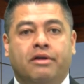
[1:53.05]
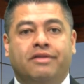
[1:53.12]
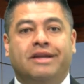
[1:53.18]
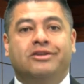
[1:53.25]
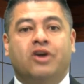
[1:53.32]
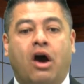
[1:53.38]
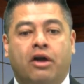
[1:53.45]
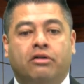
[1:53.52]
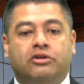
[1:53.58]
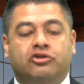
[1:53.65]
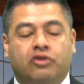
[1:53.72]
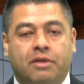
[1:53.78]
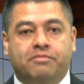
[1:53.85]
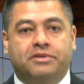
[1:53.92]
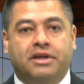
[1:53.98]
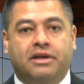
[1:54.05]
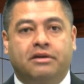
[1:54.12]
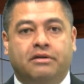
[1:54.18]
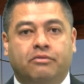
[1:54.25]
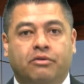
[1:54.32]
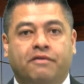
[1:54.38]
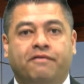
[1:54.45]
than Donald Trump
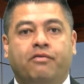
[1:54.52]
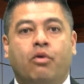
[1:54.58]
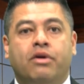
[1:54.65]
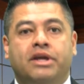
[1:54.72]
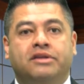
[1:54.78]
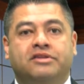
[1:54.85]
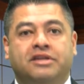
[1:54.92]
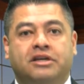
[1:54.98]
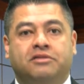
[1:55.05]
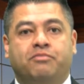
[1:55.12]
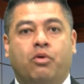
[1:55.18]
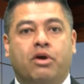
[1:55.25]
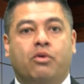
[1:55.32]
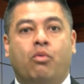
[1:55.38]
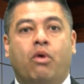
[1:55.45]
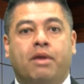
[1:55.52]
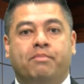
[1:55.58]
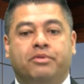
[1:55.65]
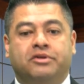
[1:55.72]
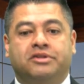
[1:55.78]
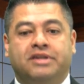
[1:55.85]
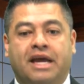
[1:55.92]
did with
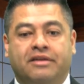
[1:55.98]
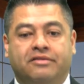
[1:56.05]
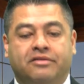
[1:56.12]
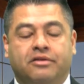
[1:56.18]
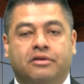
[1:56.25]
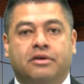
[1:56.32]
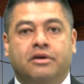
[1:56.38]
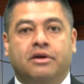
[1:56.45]
46.1%.